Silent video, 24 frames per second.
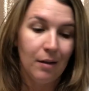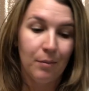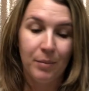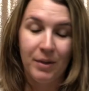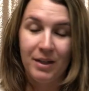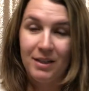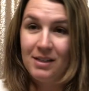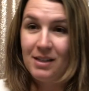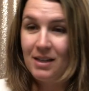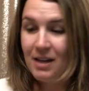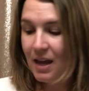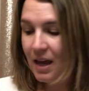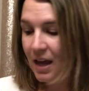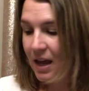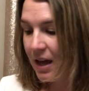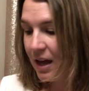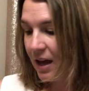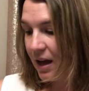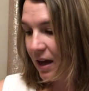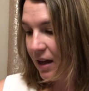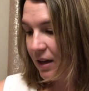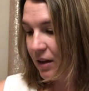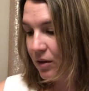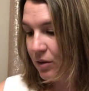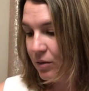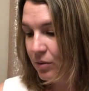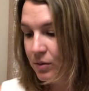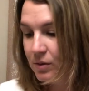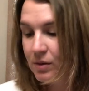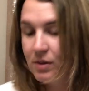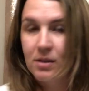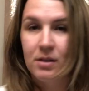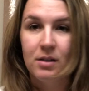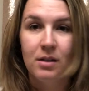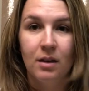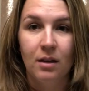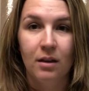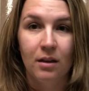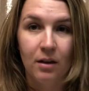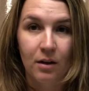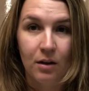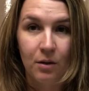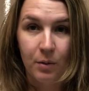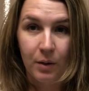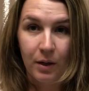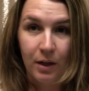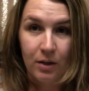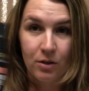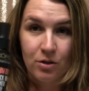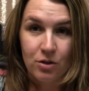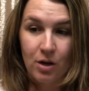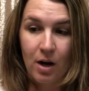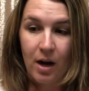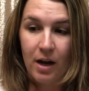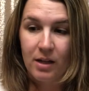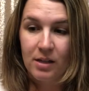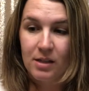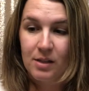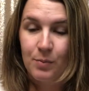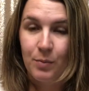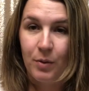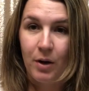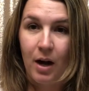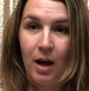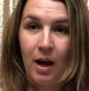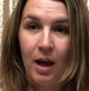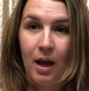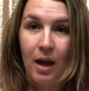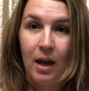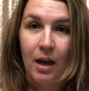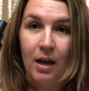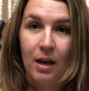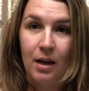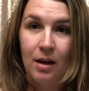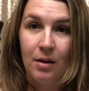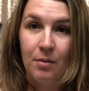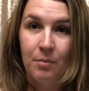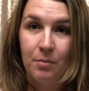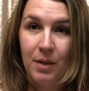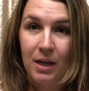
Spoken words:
But today I used the quick dry spray